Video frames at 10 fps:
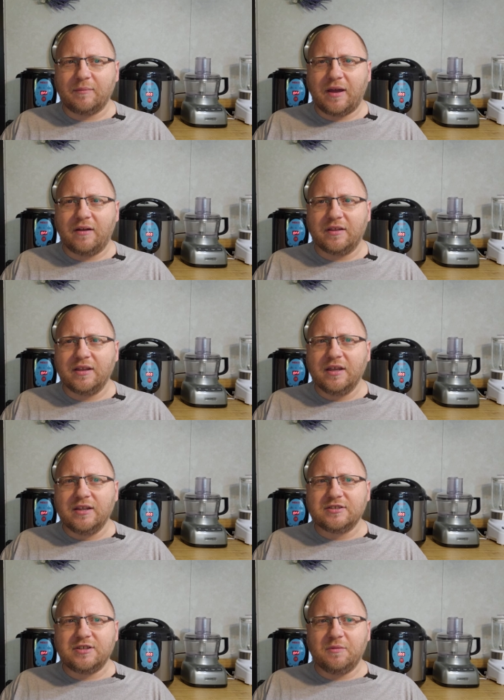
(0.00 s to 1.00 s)
about it.
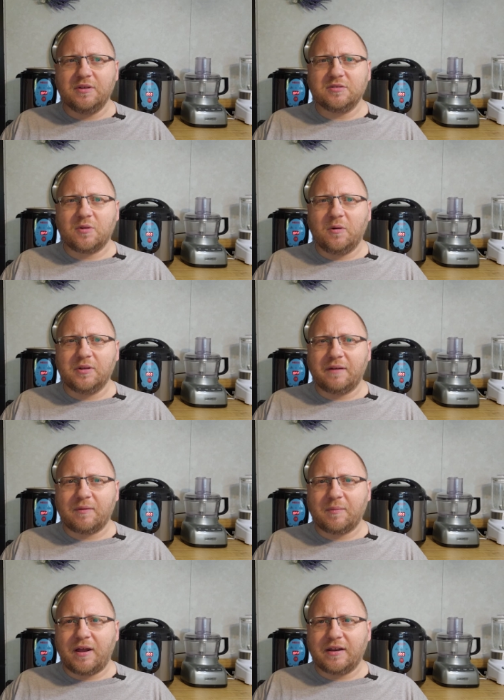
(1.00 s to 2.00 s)
She went and told
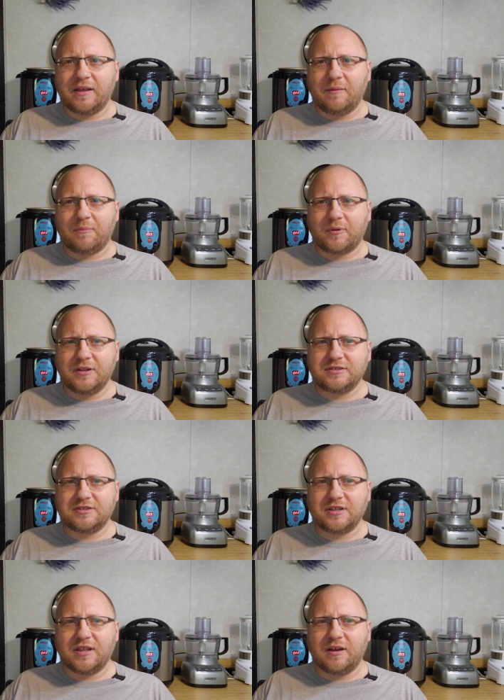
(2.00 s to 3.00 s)
everybody and
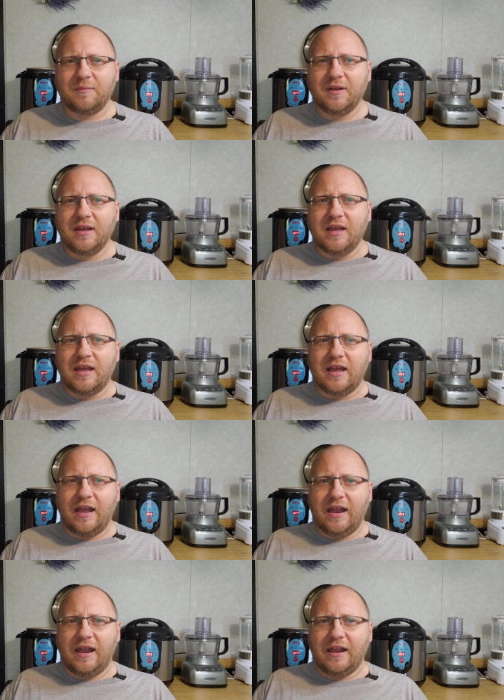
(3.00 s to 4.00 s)
preached to them
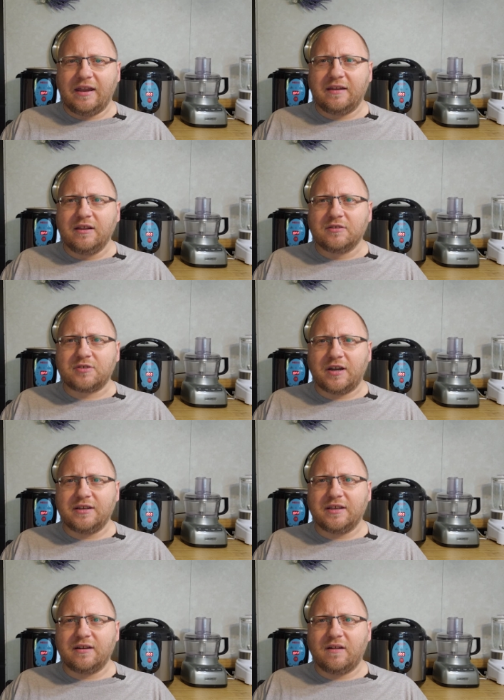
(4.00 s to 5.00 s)
and tried
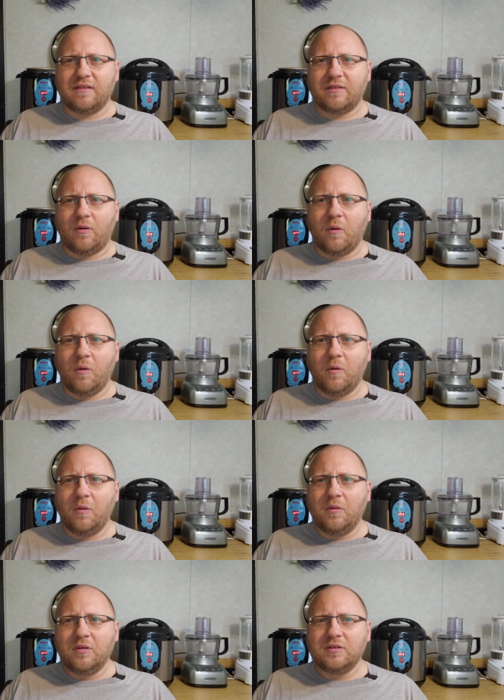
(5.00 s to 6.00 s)
to get the
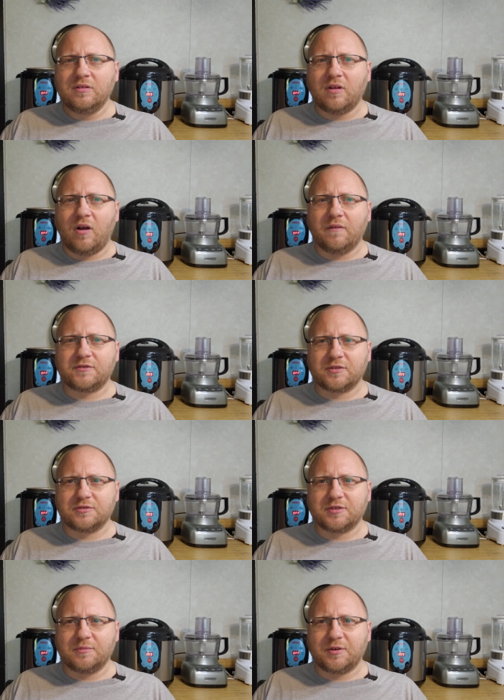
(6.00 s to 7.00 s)
whole, all of
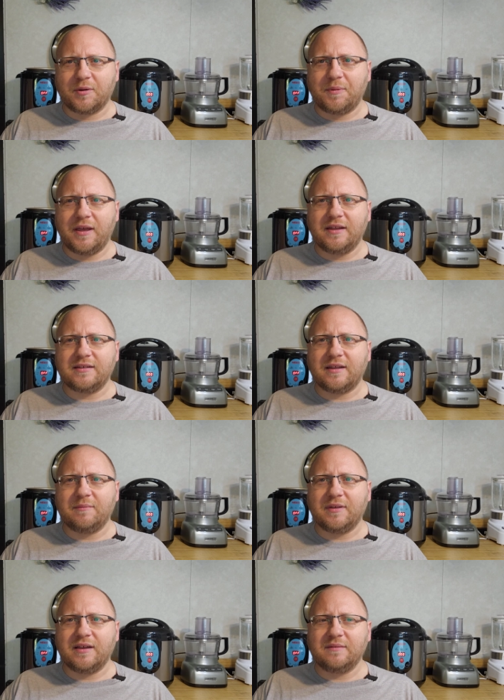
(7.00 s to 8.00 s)
Jerusalem to repent
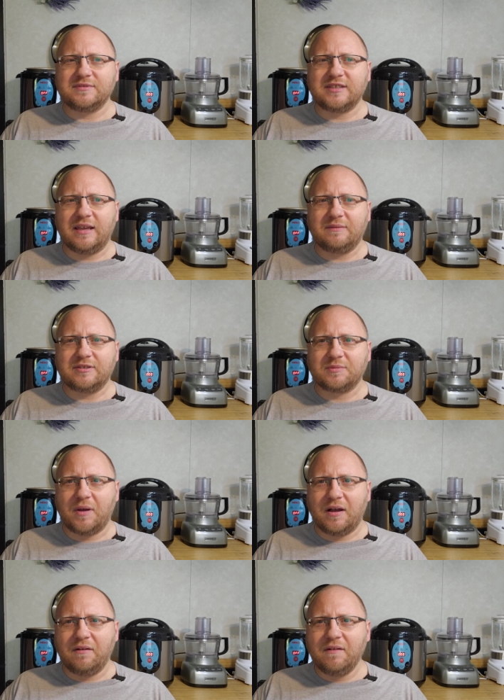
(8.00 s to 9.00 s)
and become saved as
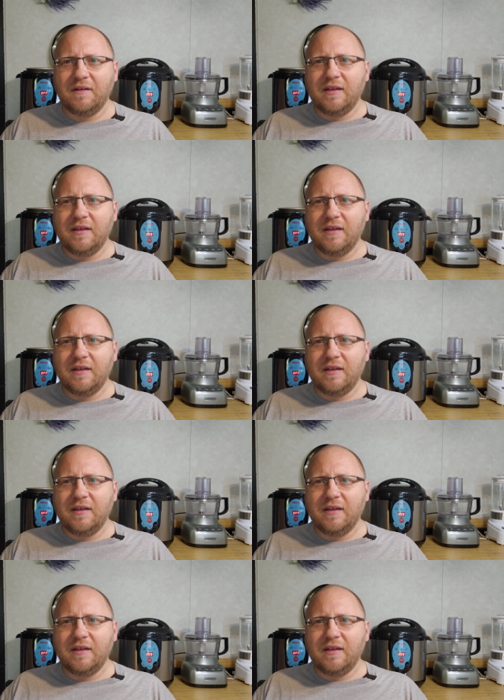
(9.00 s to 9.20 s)
well.